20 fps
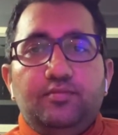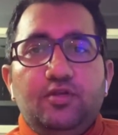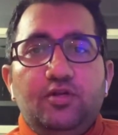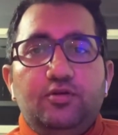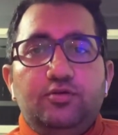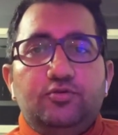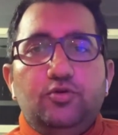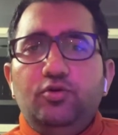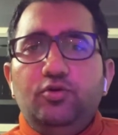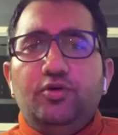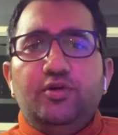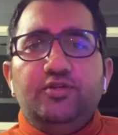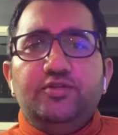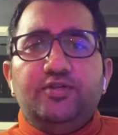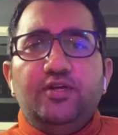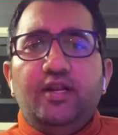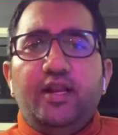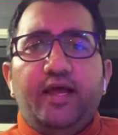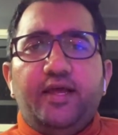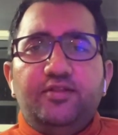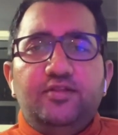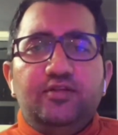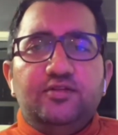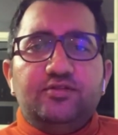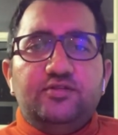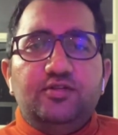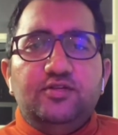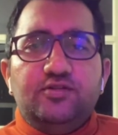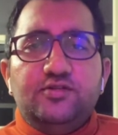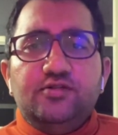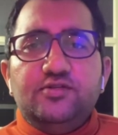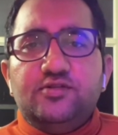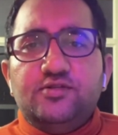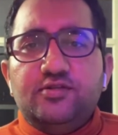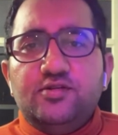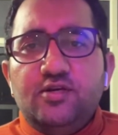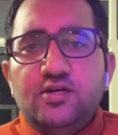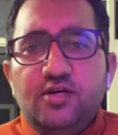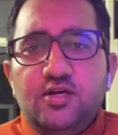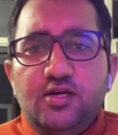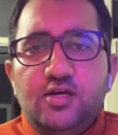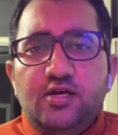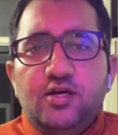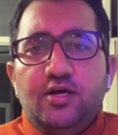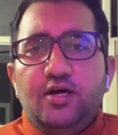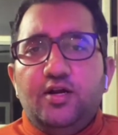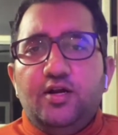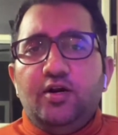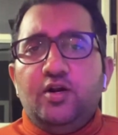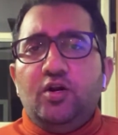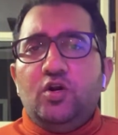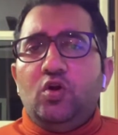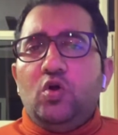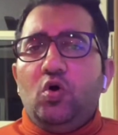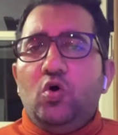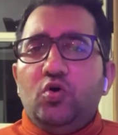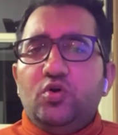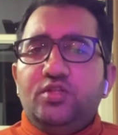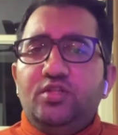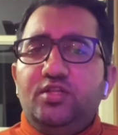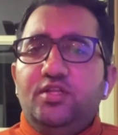so you can say like this this is not